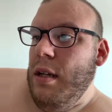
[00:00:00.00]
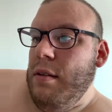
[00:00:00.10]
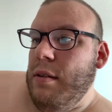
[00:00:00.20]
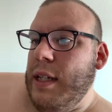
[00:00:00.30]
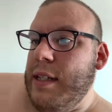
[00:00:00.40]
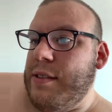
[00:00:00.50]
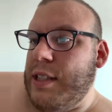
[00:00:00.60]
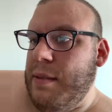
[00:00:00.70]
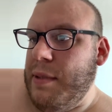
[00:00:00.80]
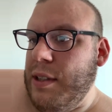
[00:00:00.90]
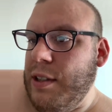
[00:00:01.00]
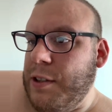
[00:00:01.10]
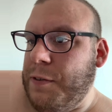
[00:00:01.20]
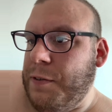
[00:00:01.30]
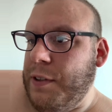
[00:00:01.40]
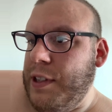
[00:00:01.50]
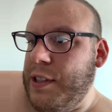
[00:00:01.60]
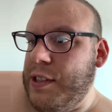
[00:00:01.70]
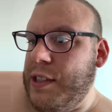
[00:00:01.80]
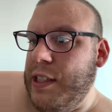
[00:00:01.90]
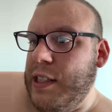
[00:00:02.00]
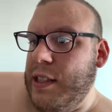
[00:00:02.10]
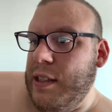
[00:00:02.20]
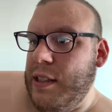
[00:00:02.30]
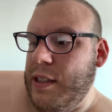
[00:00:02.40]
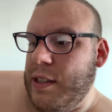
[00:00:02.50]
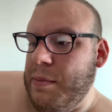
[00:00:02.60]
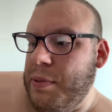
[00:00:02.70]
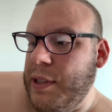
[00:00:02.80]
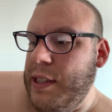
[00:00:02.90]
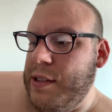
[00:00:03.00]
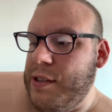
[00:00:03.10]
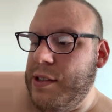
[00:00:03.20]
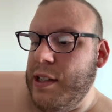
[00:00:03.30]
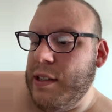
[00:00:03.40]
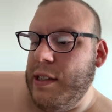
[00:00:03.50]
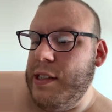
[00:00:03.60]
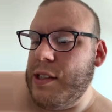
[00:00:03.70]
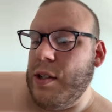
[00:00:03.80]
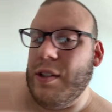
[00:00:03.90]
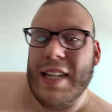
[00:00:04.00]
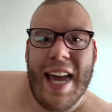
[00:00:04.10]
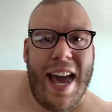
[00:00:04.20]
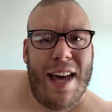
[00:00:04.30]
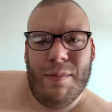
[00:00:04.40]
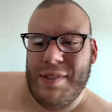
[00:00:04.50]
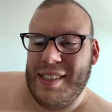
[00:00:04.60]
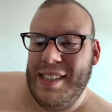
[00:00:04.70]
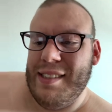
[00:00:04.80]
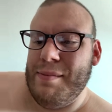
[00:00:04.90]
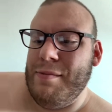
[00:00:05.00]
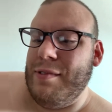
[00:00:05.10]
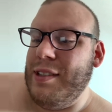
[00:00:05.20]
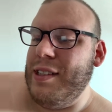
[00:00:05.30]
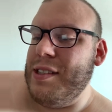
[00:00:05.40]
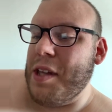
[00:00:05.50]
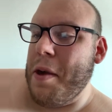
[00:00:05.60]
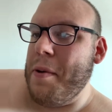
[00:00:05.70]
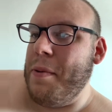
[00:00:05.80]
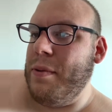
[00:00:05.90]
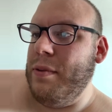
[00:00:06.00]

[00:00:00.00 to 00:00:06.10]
last time I looked for this thing in a complete series, all they had was season 1 and 2.